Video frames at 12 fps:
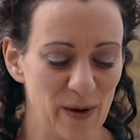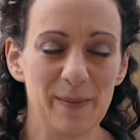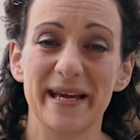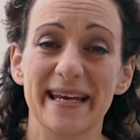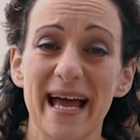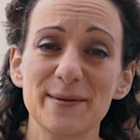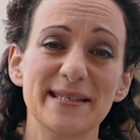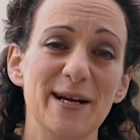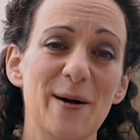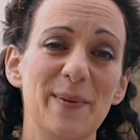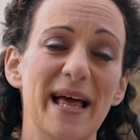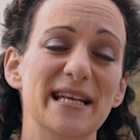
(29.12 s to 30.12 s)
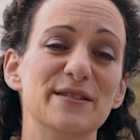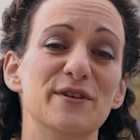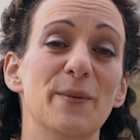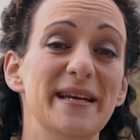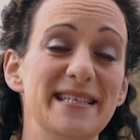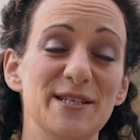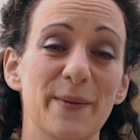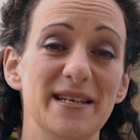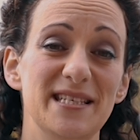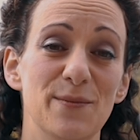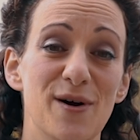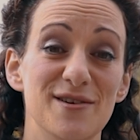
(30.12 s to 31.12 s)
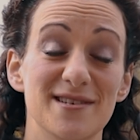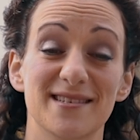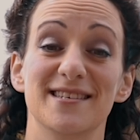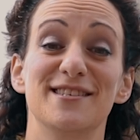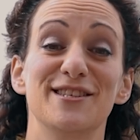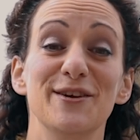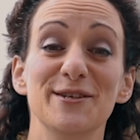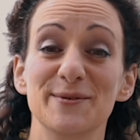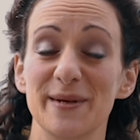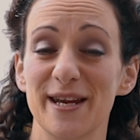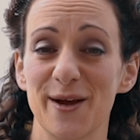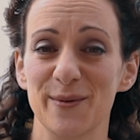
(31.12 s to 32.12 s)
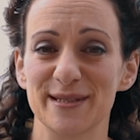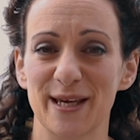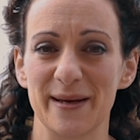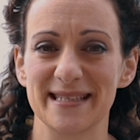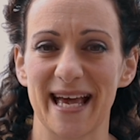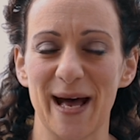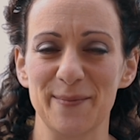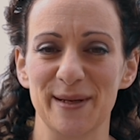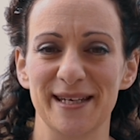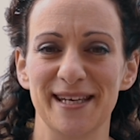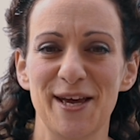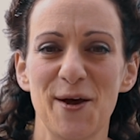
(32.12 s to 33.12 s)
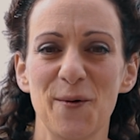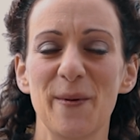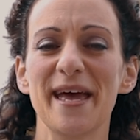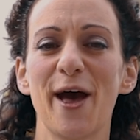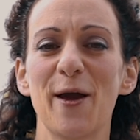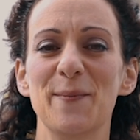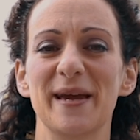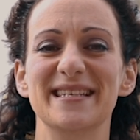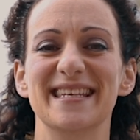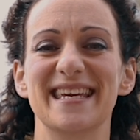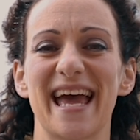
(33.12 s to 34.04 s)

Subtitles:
We'll be announcing our plans for 2021 just as soon as we know what's going to happen. We're hoping to